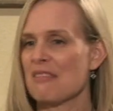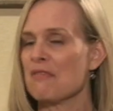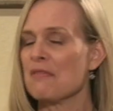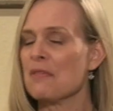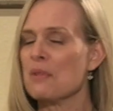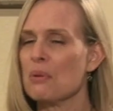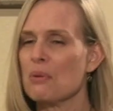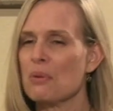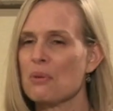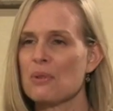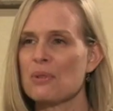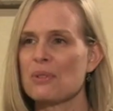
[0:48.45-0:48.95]

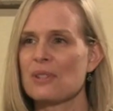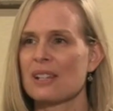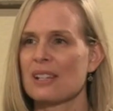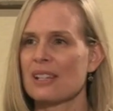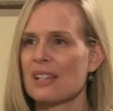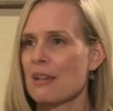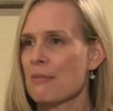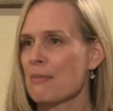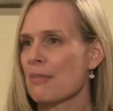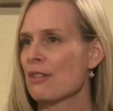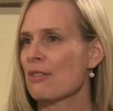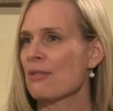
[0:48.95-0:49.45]
fuels and
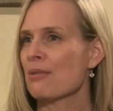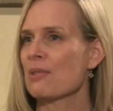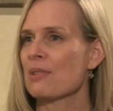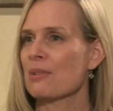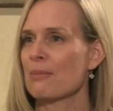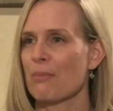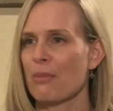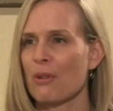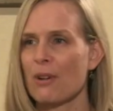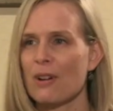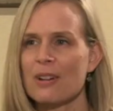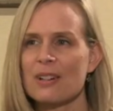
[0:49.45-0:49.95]
chemicals
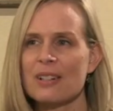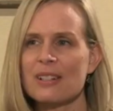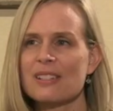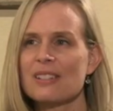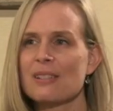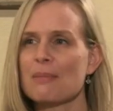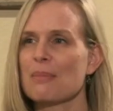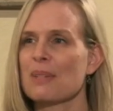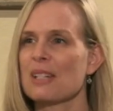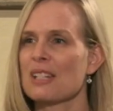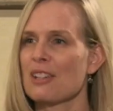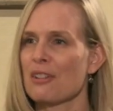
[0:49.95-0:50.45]
and products
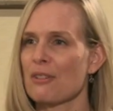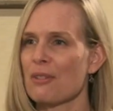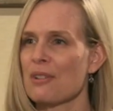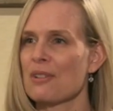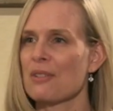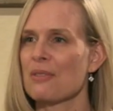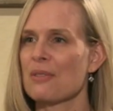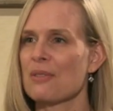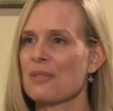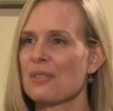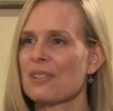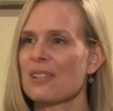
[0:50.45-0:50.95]
and
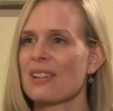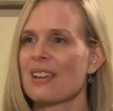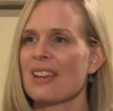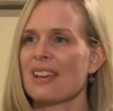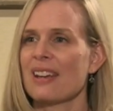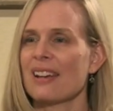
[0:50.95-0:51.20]
materials.